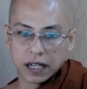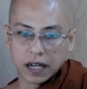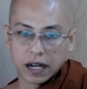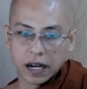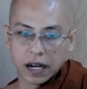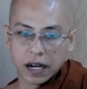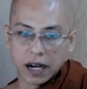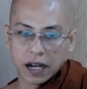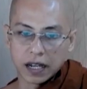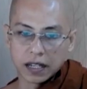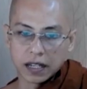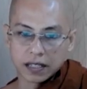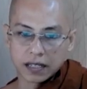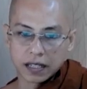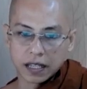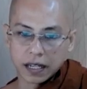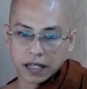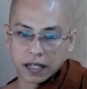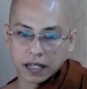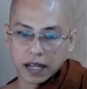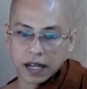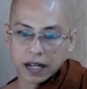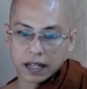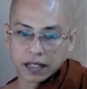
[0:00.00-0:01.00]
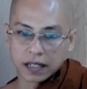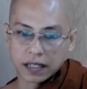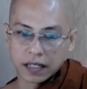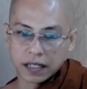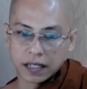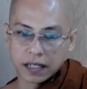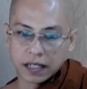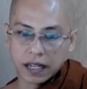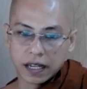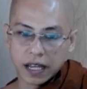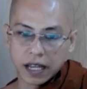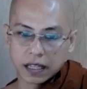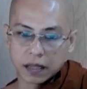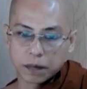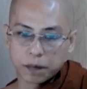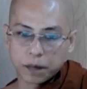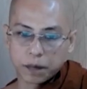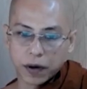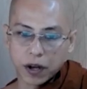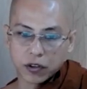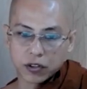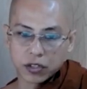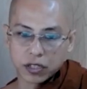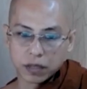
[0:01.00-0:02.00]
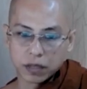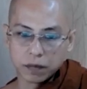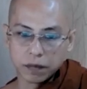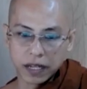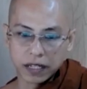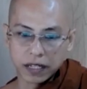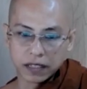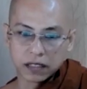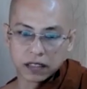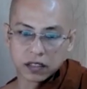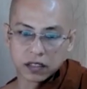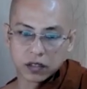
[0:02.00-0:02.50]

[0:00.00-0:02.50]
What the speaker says: Asana death proximate.